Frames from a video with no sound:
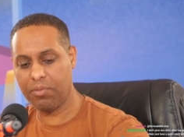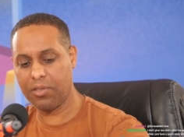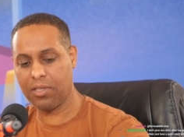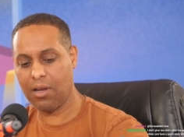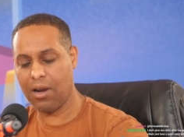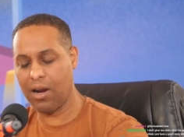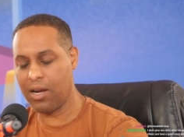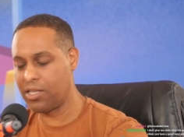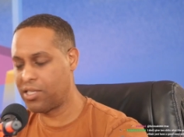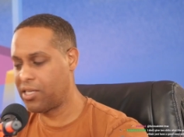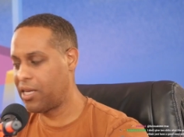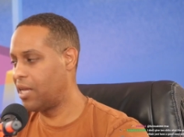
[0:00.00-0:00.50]
I'm
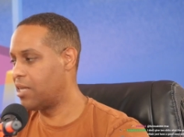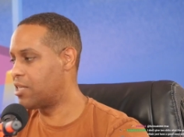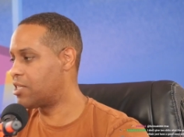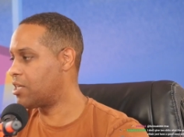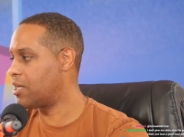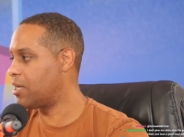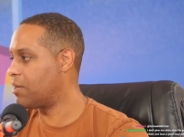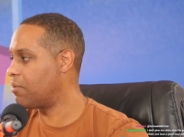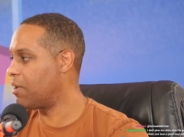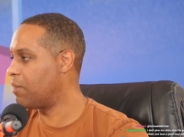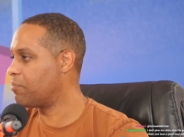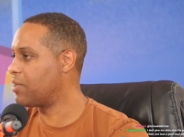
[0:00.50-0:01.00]
sorry,
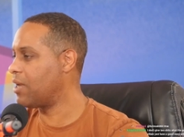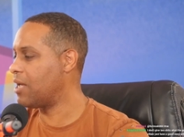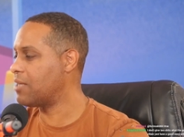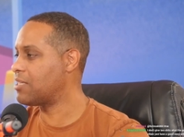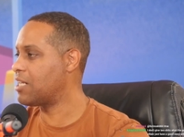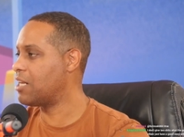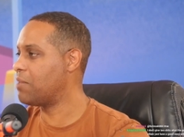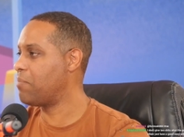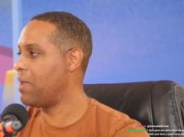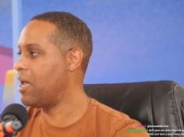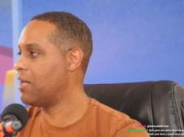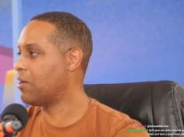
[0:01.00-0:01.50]
Shang-Chi. I'm
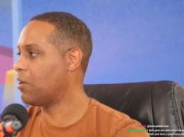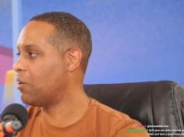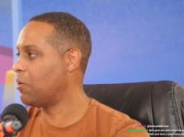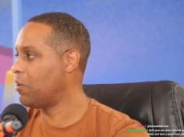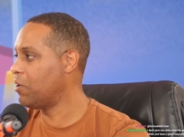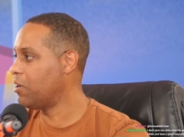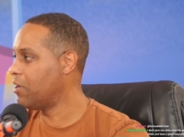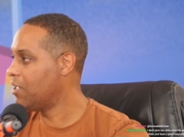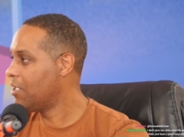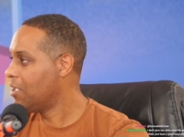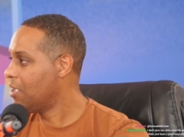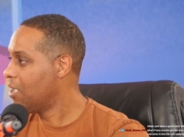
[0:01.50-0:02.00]
just seeing the
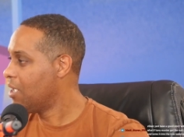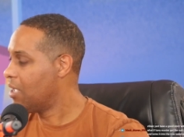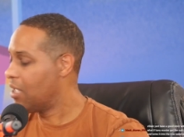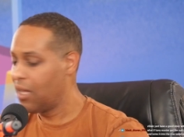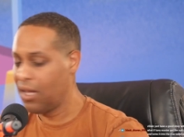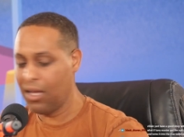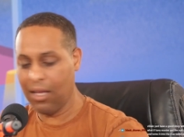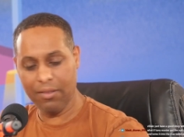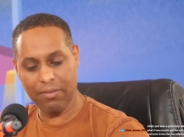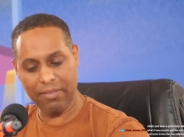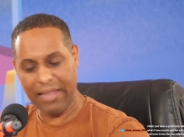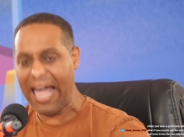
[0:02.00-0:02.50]
Mandalorian. Yeah,
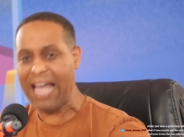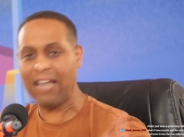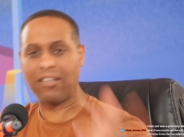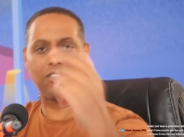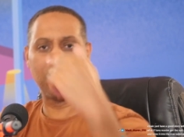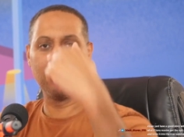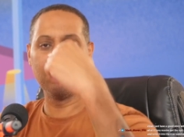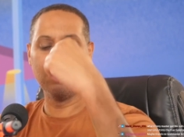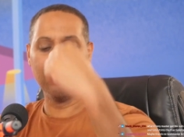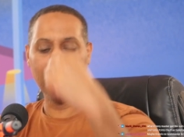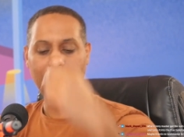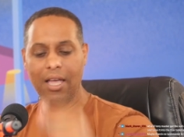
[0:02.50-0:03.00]
uh,
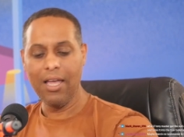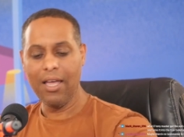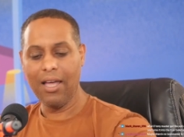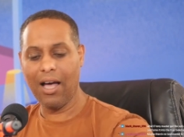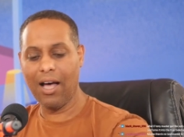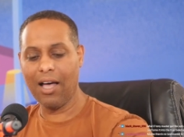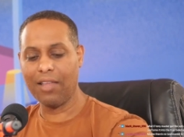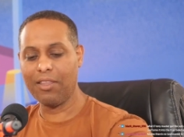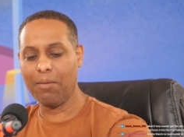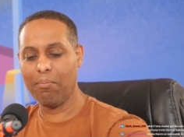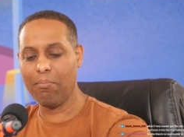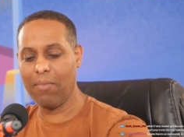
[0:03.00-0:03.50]
that too.
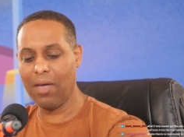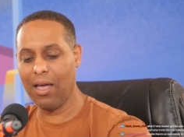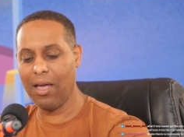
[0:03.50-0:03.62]
Uh, the